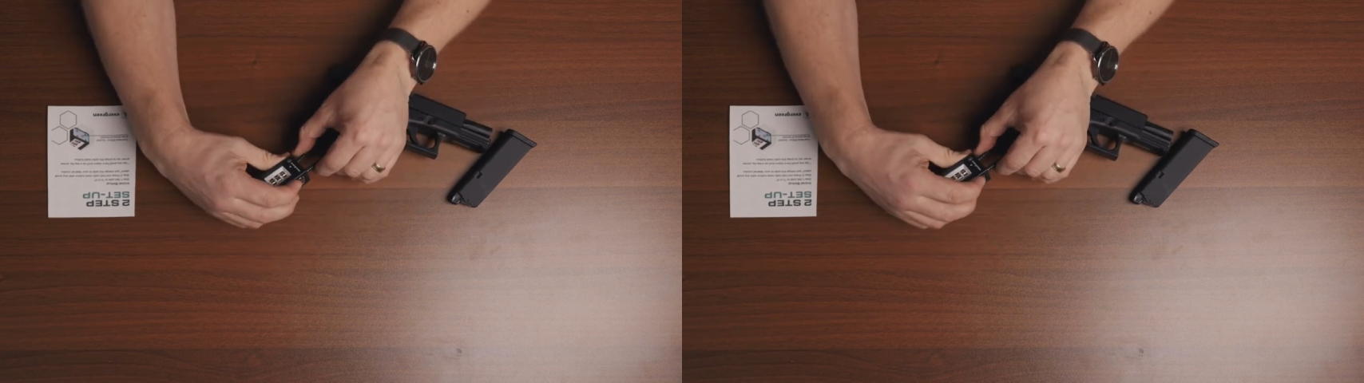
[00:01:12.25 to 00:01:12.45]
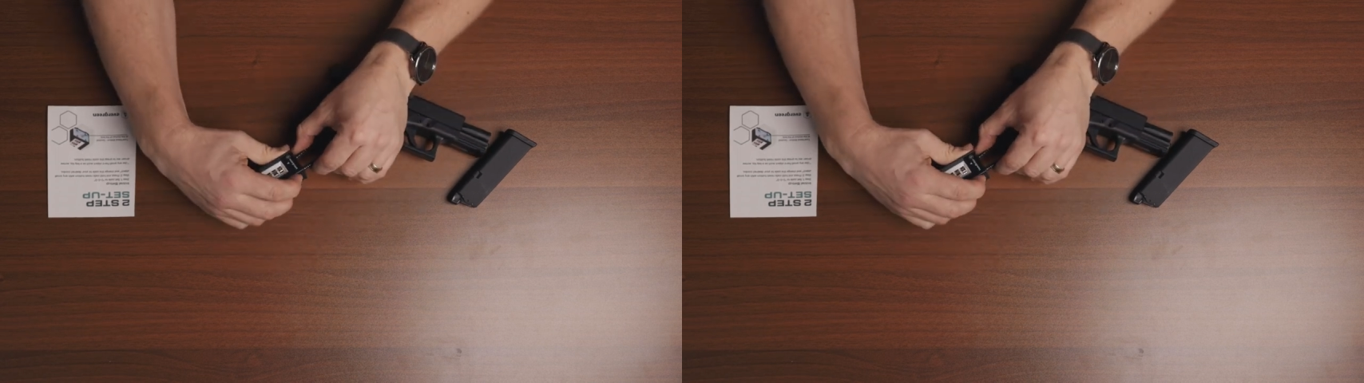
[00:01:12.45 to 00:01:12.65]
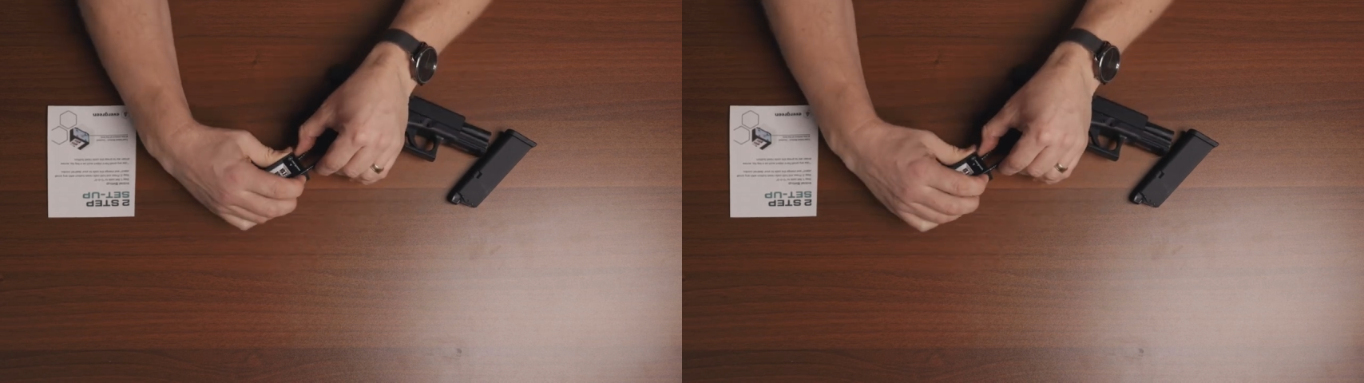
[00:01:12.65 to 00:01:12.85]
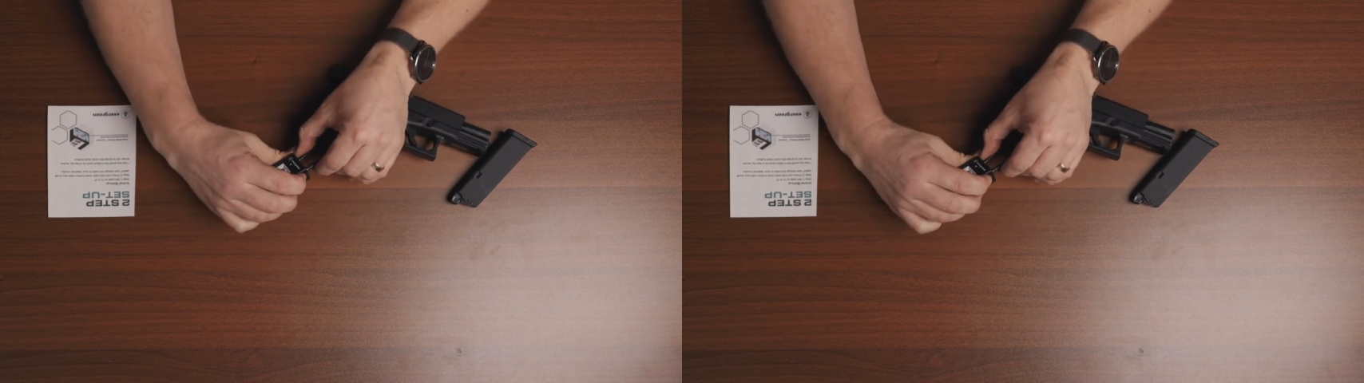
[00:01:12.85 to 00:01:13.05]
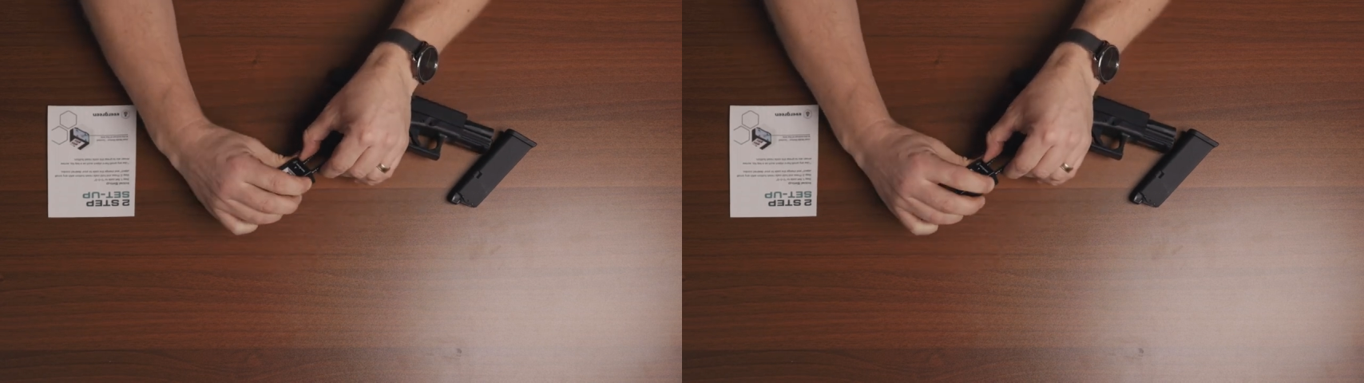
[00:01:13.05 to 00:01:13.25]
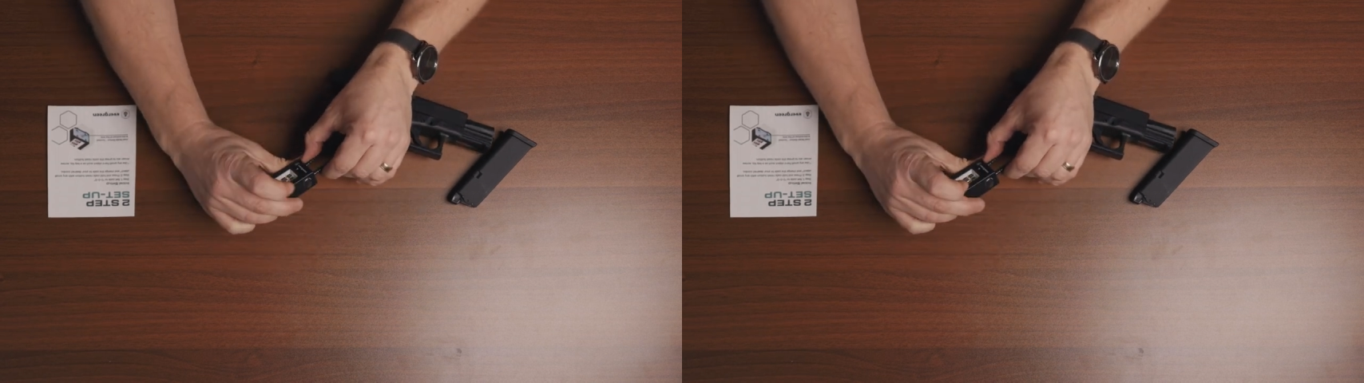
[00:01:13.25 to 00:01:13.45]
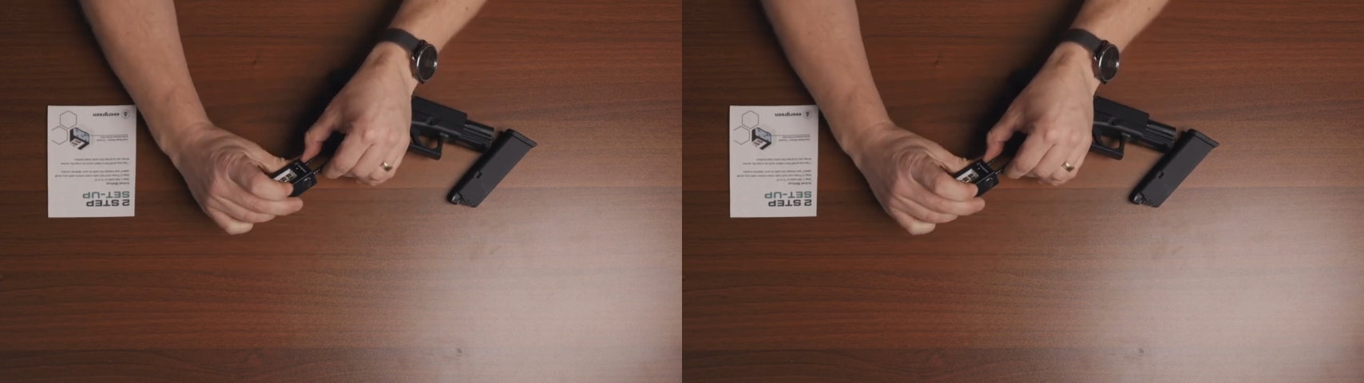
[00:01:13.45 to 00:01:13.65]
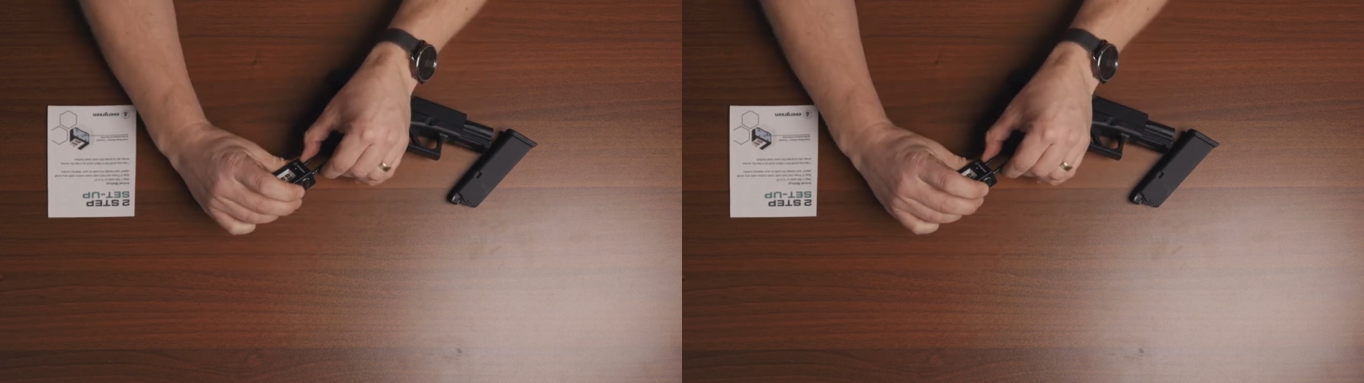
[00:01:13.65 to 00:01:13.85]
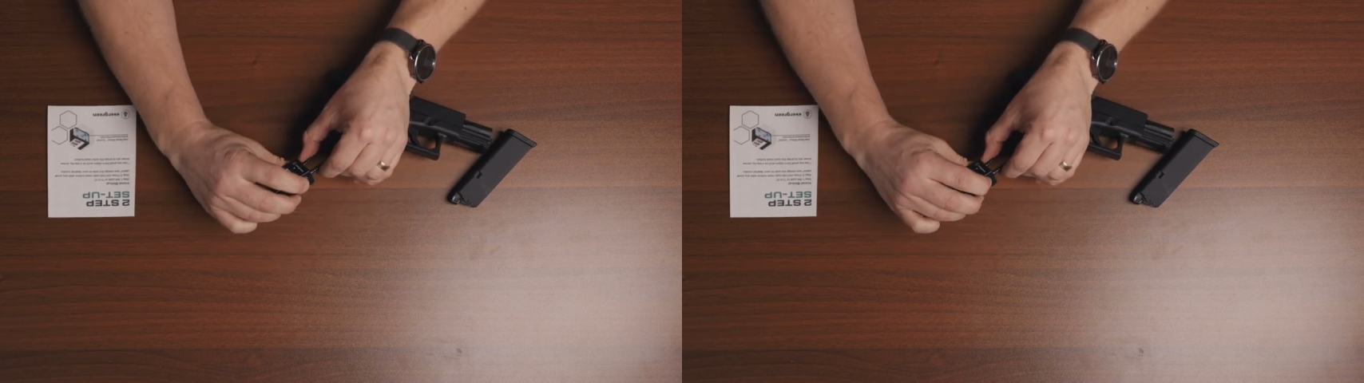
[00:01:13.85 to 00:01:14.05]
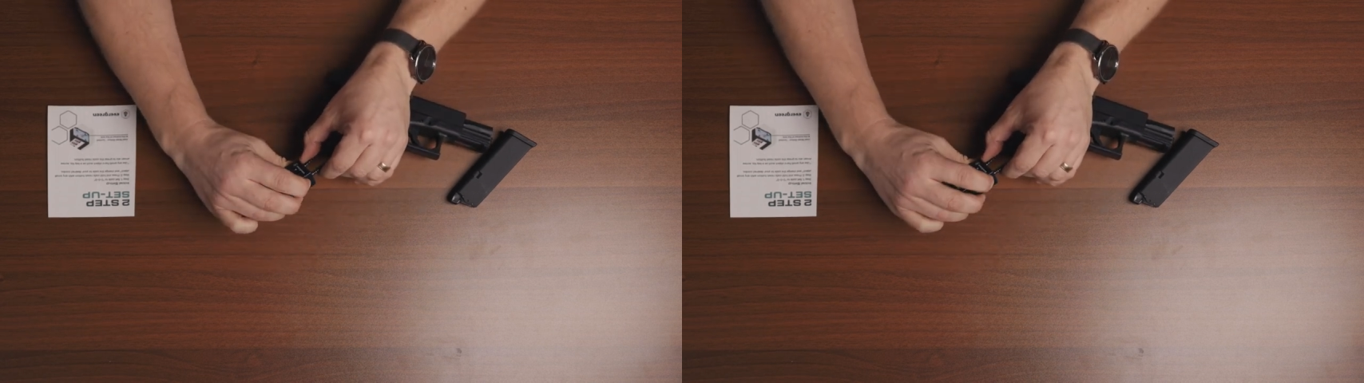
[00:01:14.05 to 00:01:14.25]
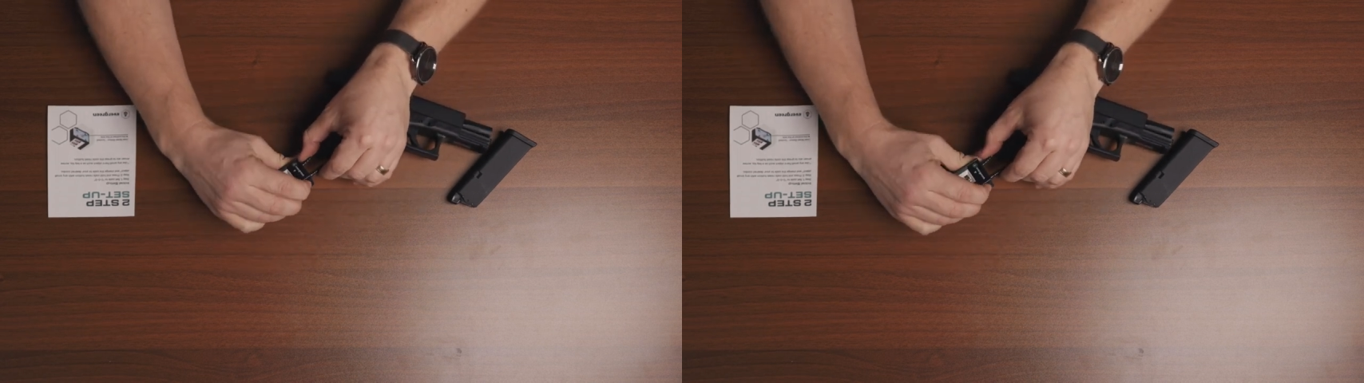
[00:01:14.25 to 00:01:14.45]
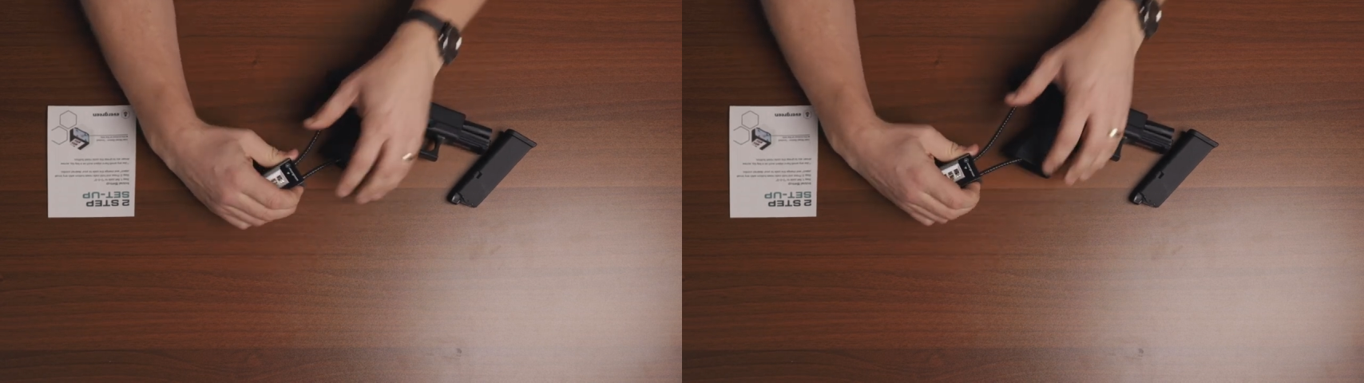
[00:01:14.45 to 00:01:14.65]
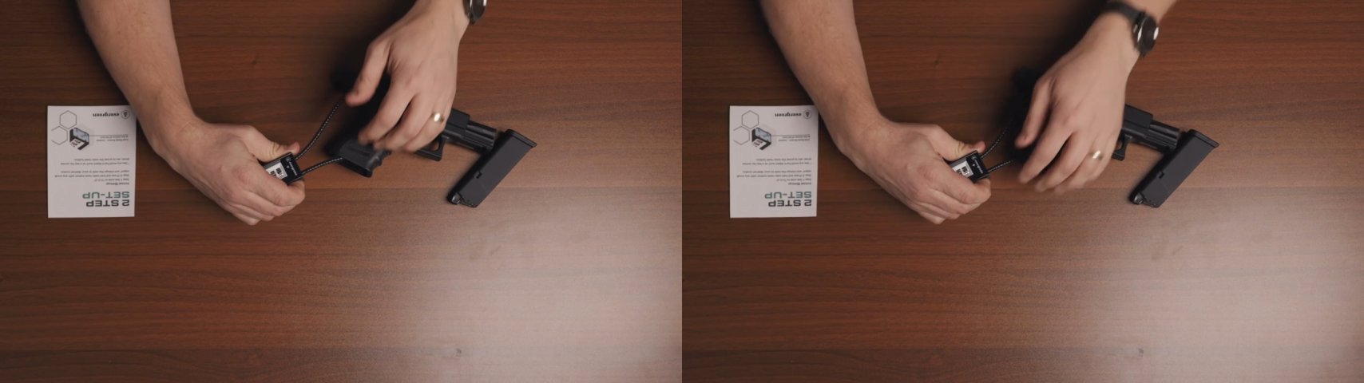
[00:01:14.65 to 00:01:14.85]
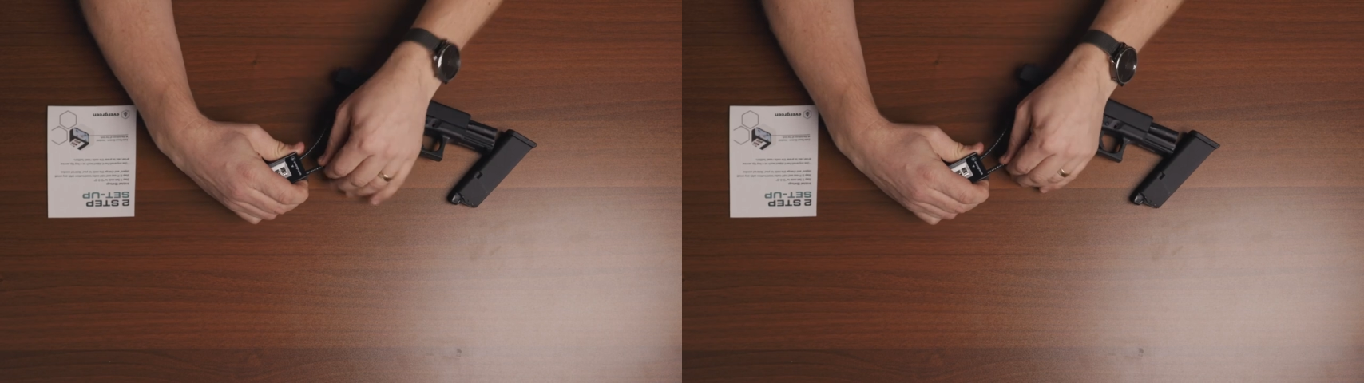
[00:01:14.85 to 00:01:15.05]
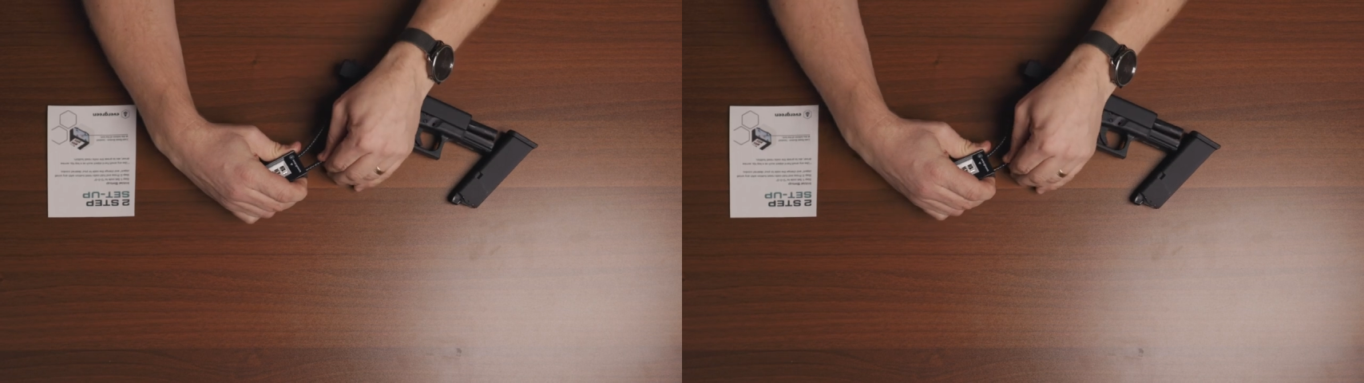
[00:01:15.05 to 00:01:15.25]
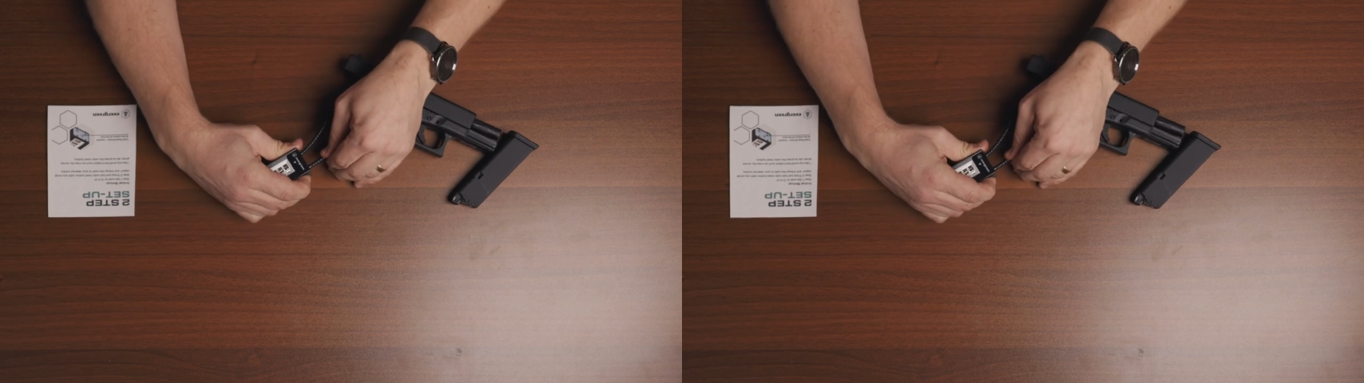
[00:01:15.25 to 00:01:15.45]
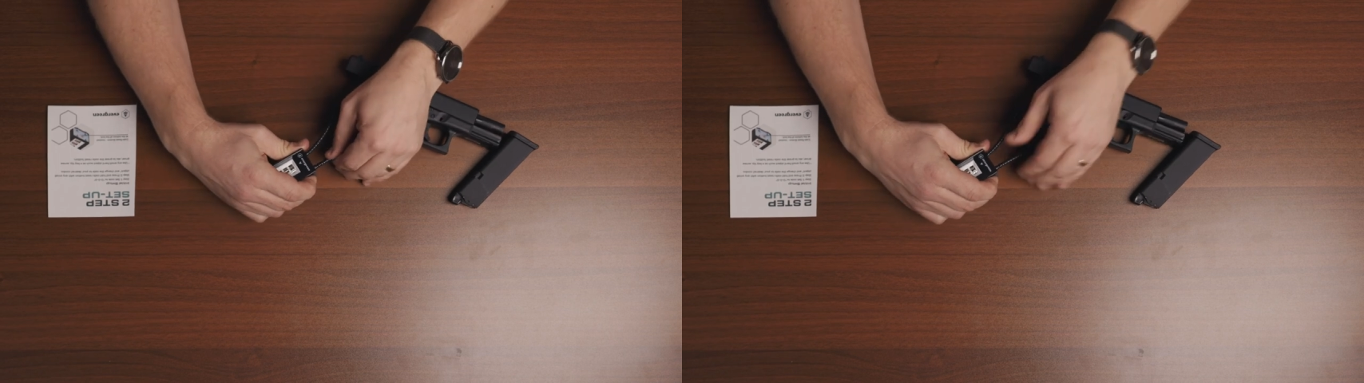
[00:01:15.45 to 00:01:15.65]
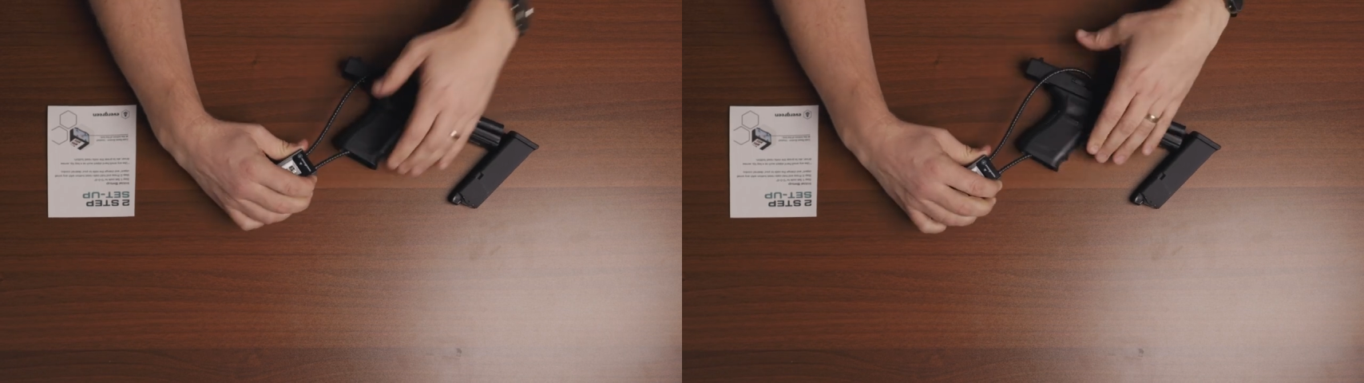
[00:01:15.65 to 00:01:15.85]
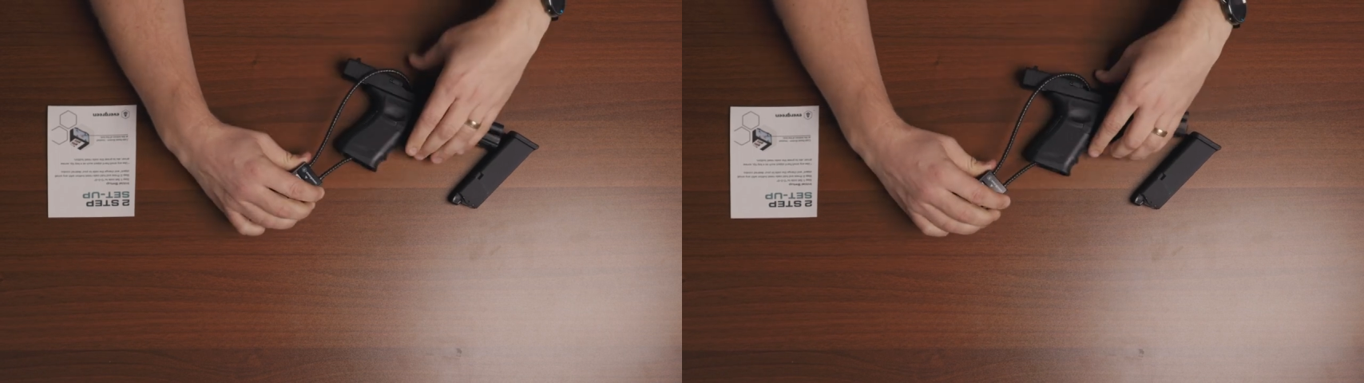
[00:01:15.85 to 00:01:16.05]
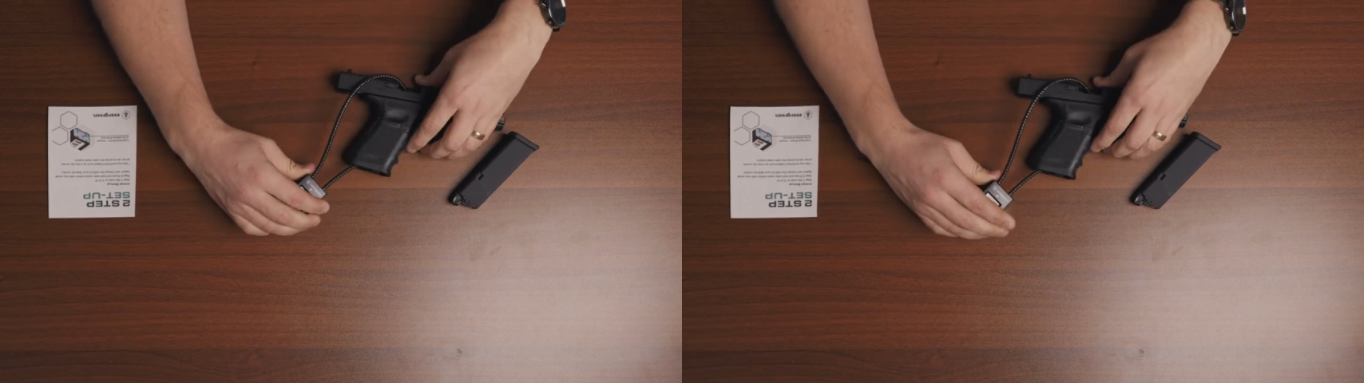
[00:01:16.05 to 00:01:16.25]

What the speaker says: (no speaker visible)